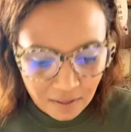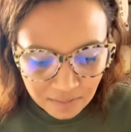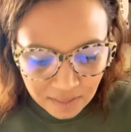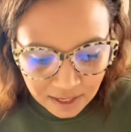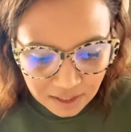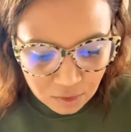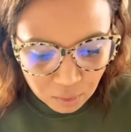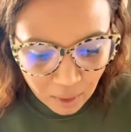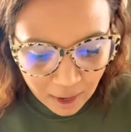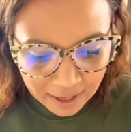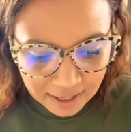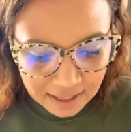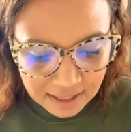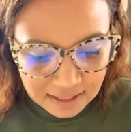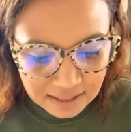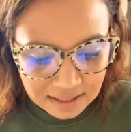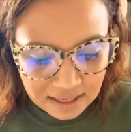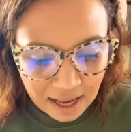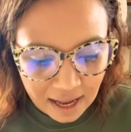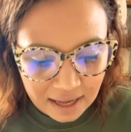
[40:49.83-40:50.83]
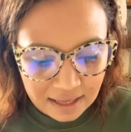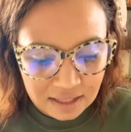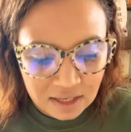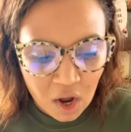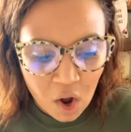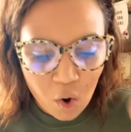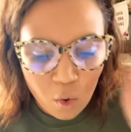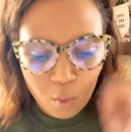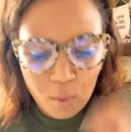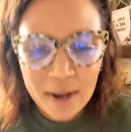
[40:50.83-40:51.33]
That's why he says
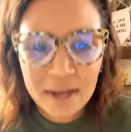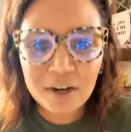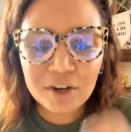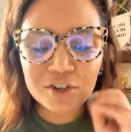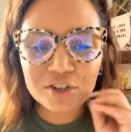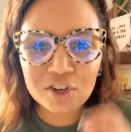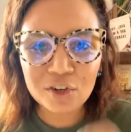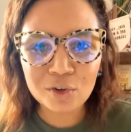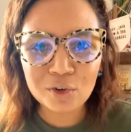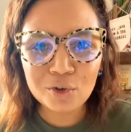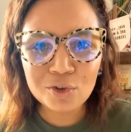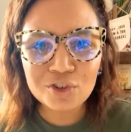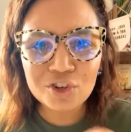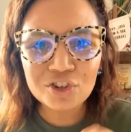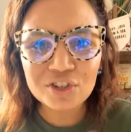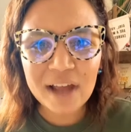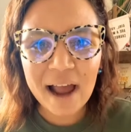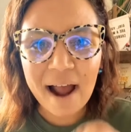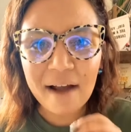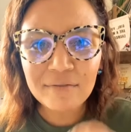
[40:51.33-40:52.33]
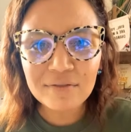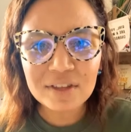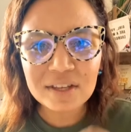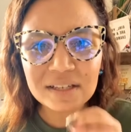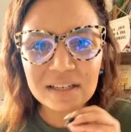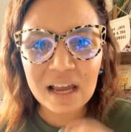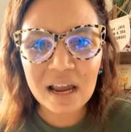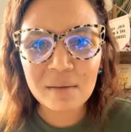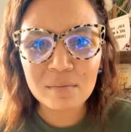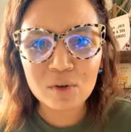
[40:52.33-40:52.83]
winners and losers have the
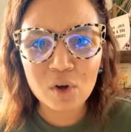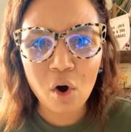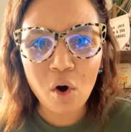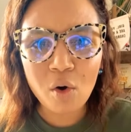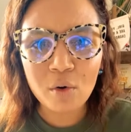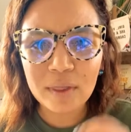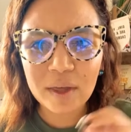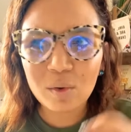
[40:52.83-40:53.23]
same goal.